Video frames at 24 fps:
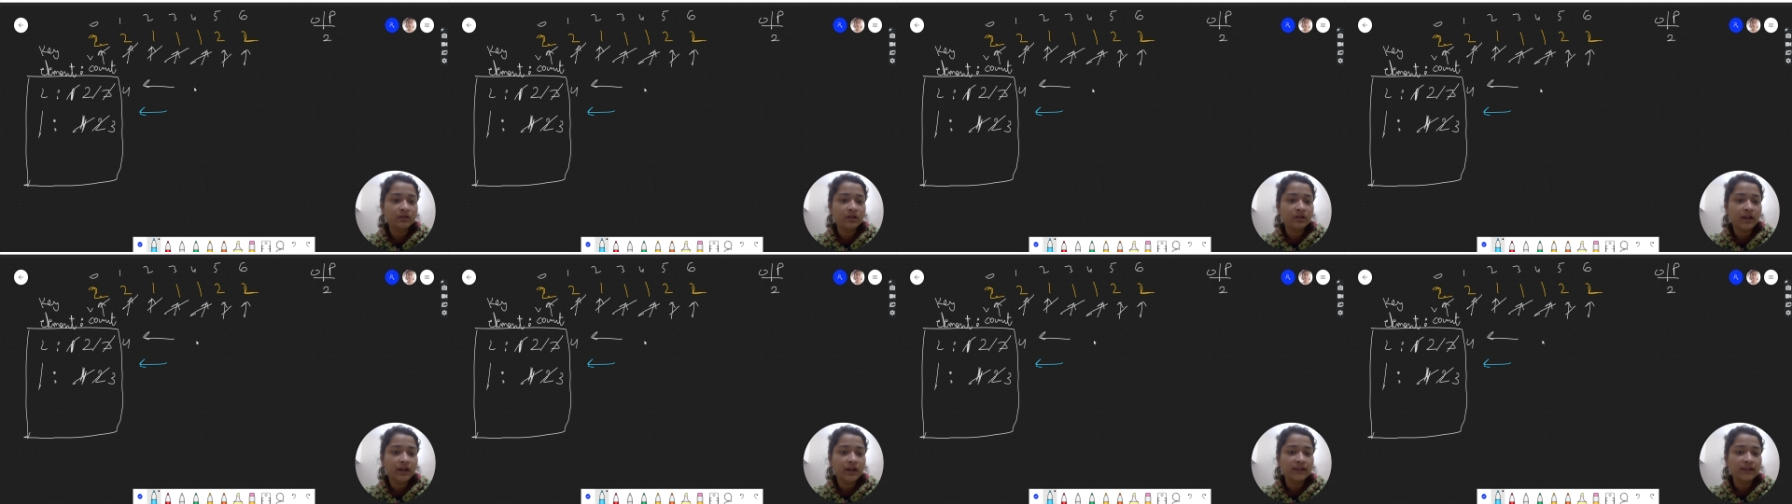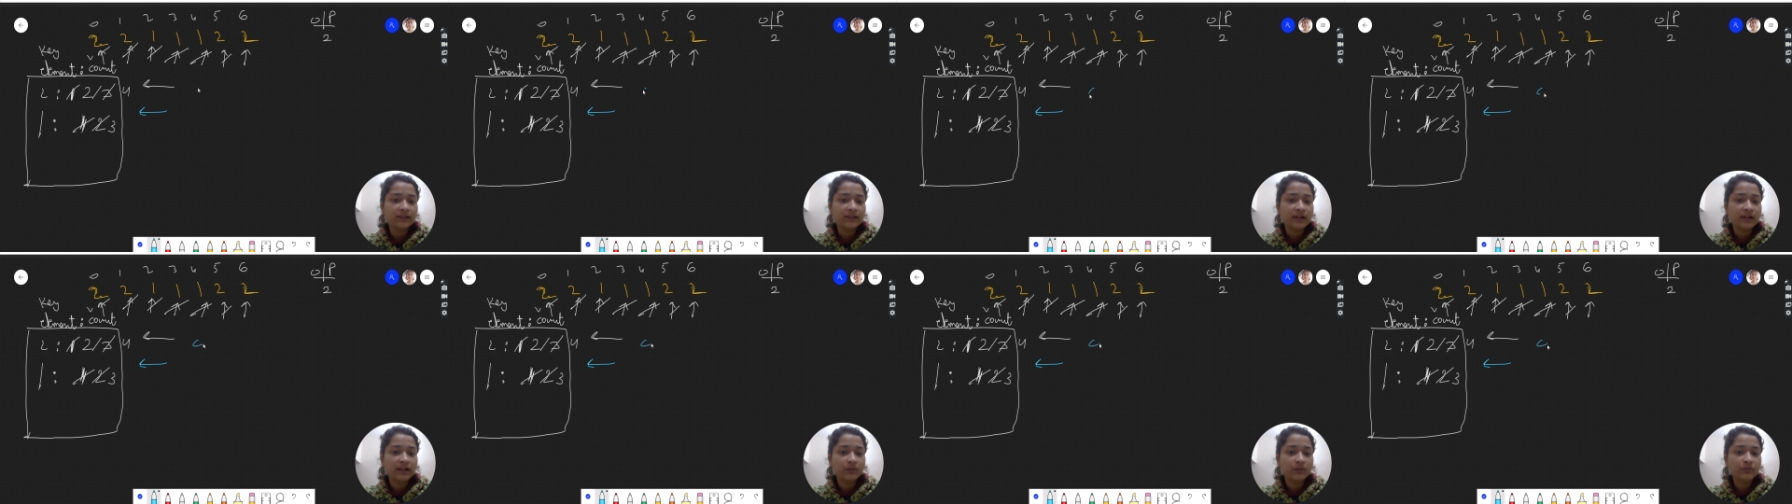has
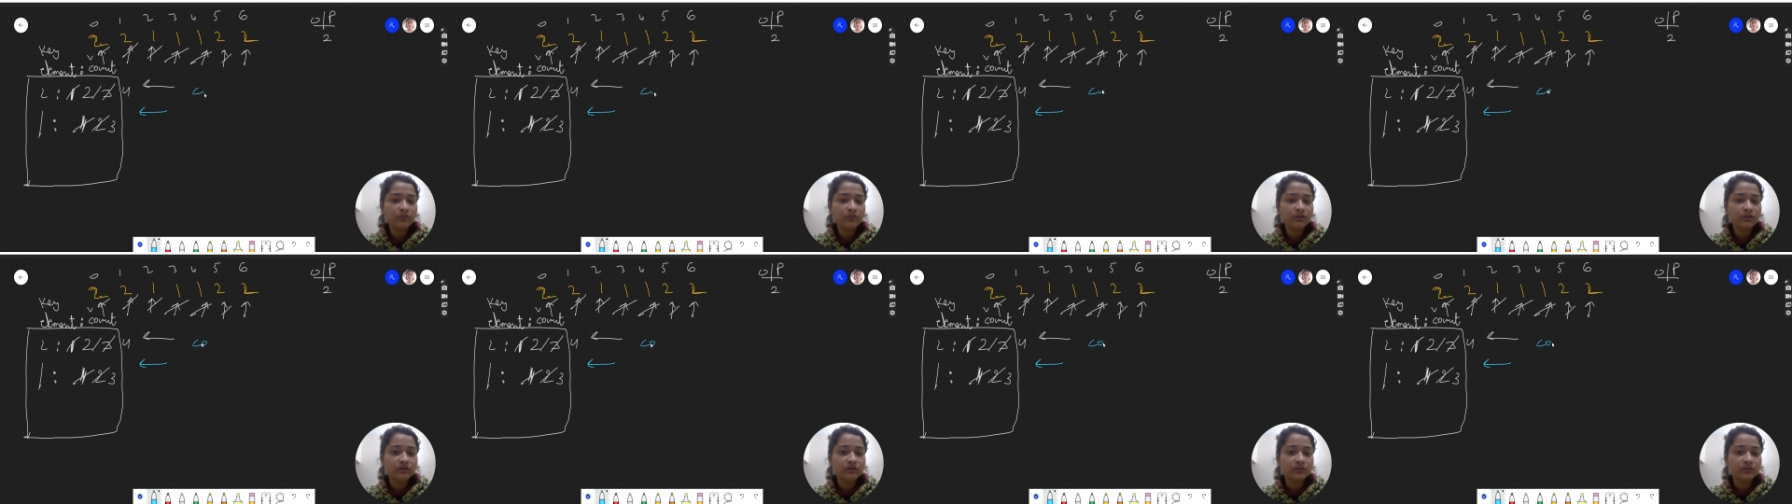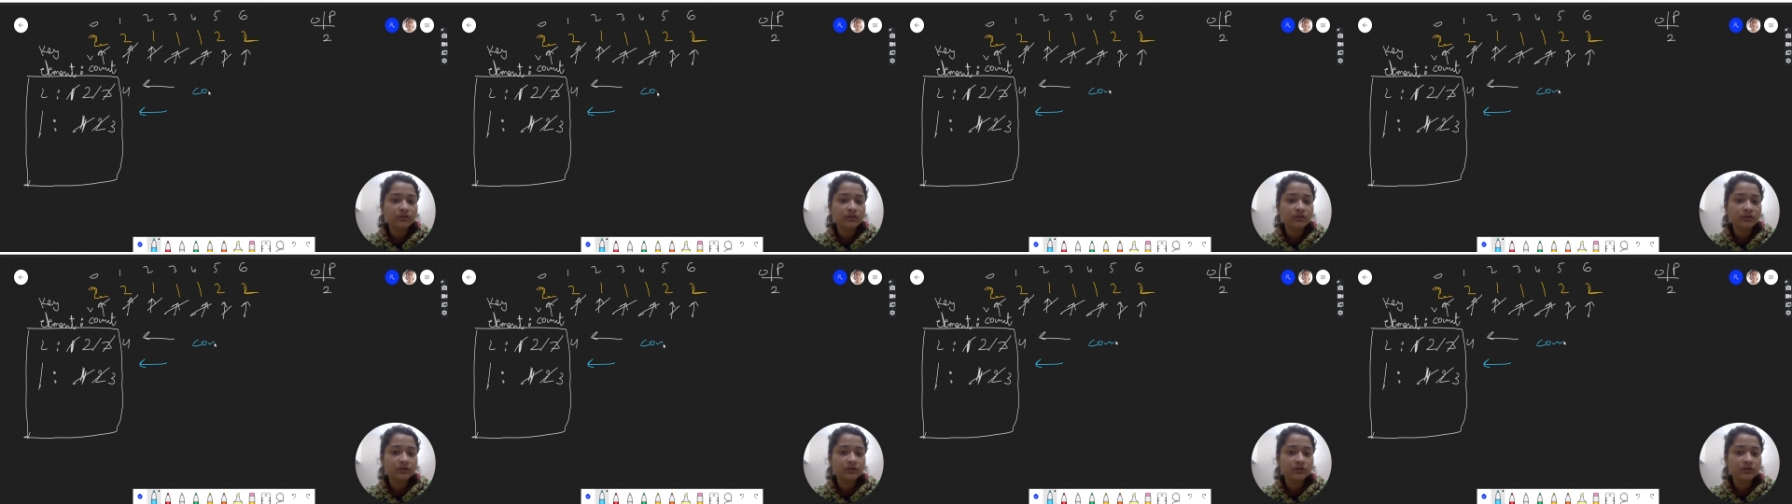count
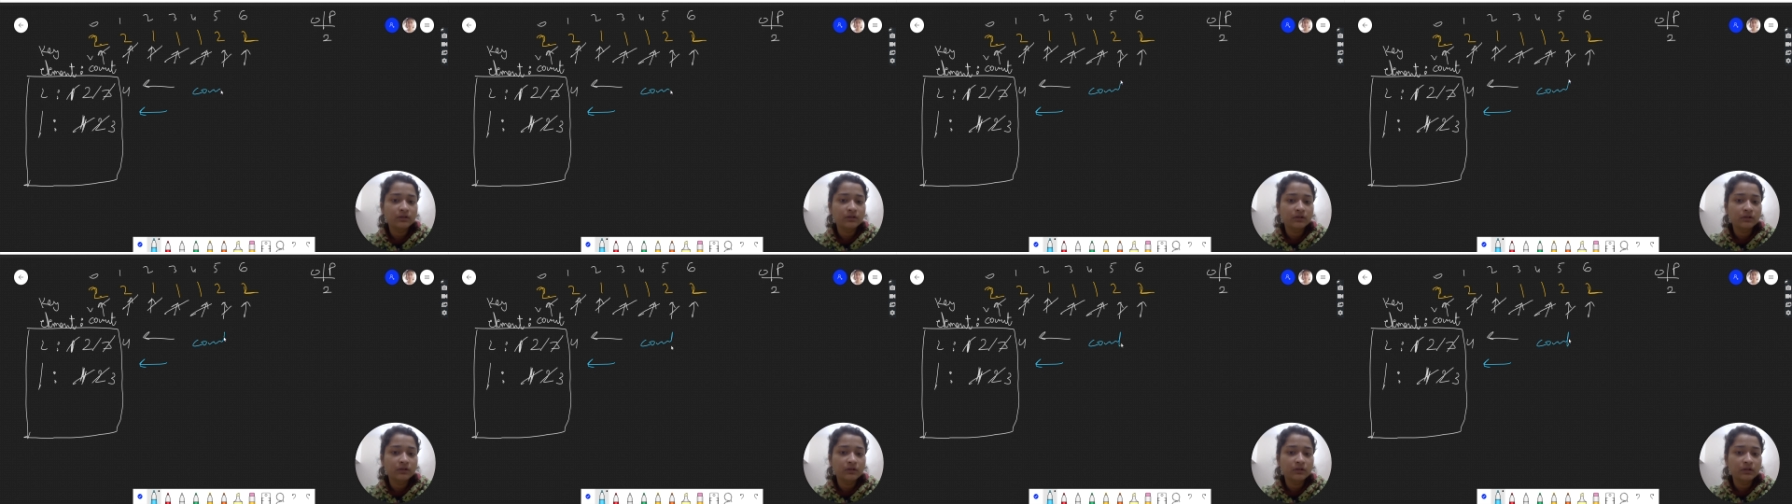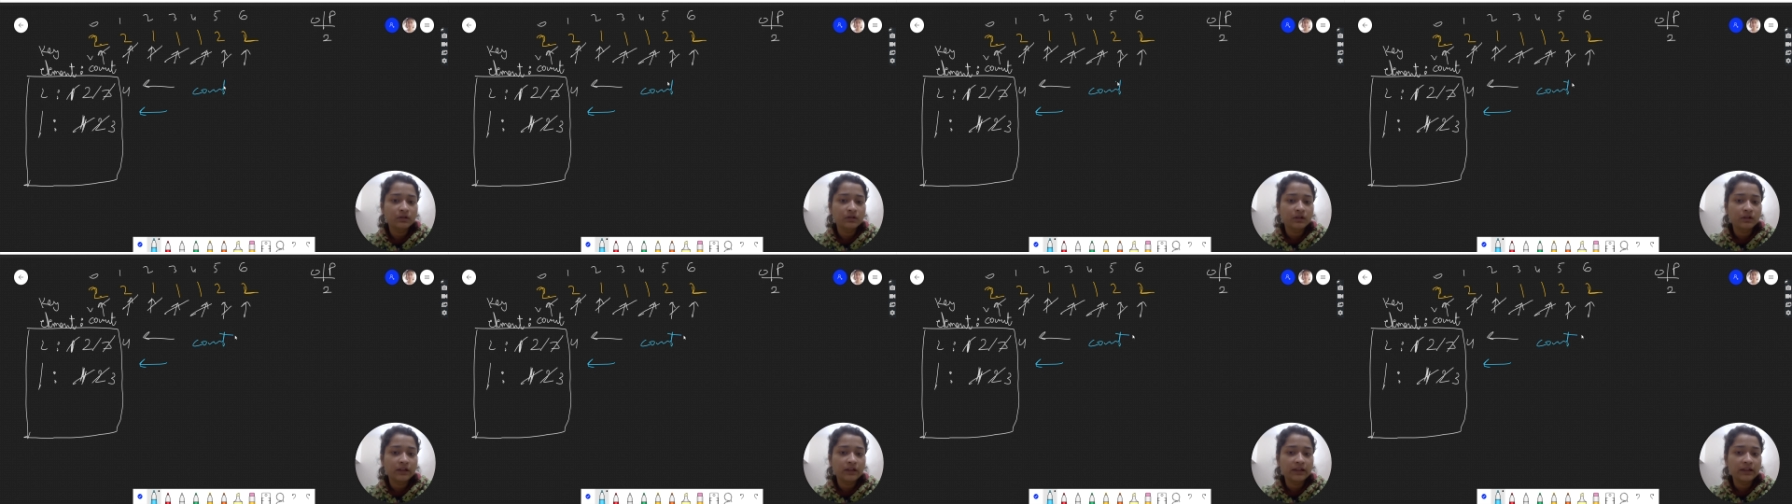
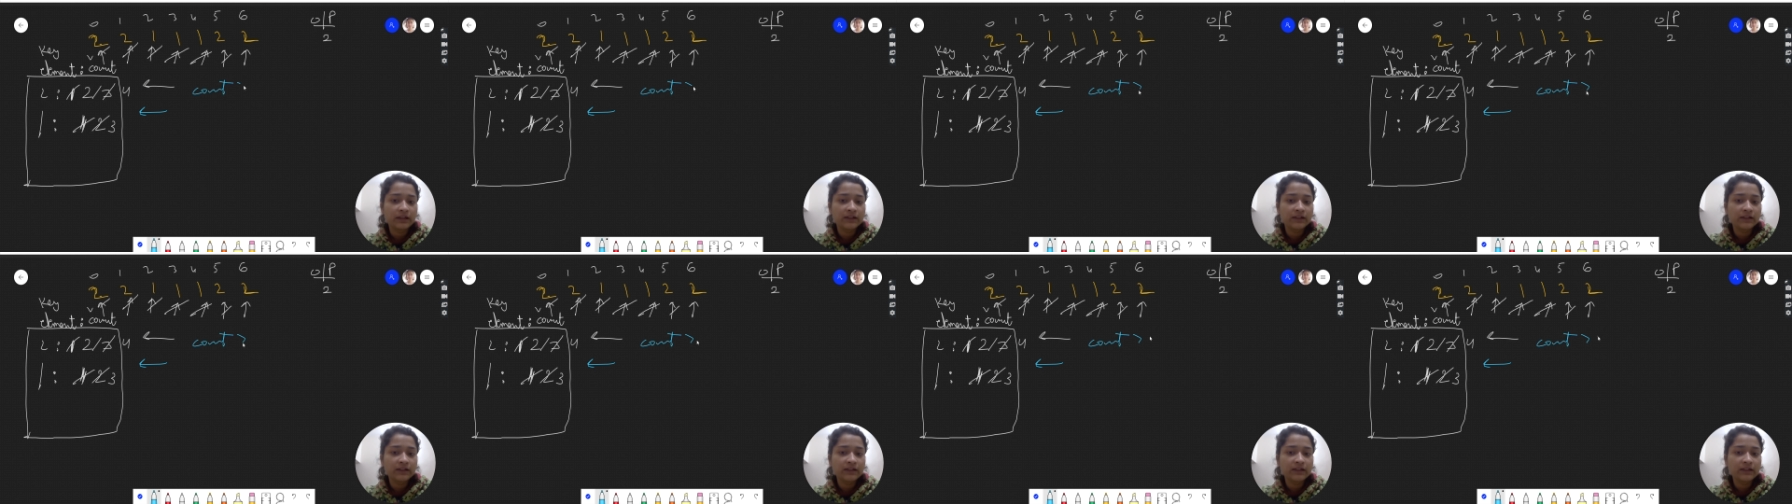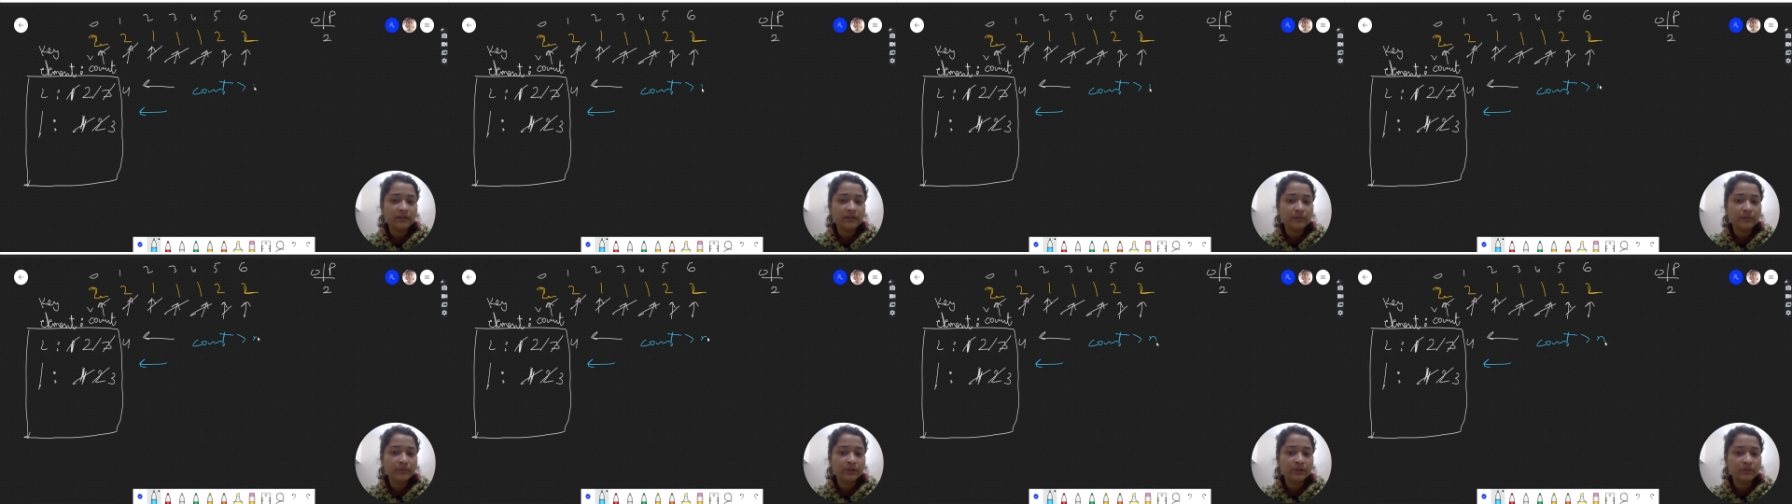greater than
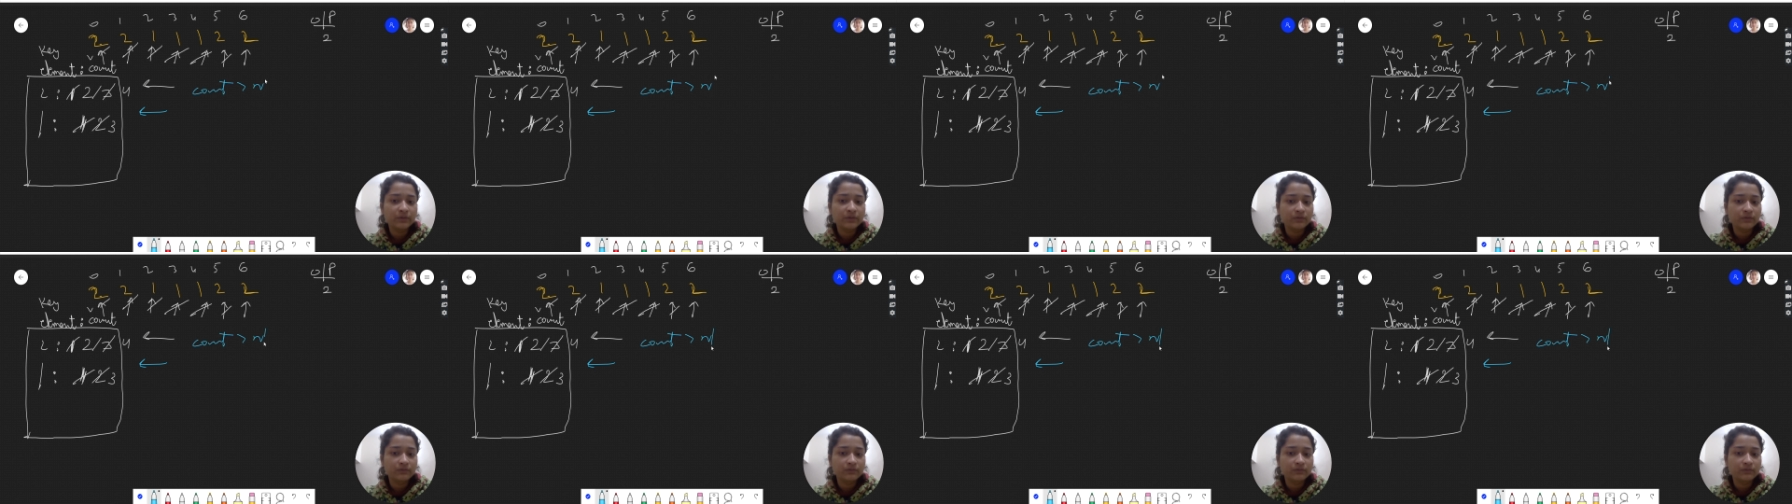n by 2.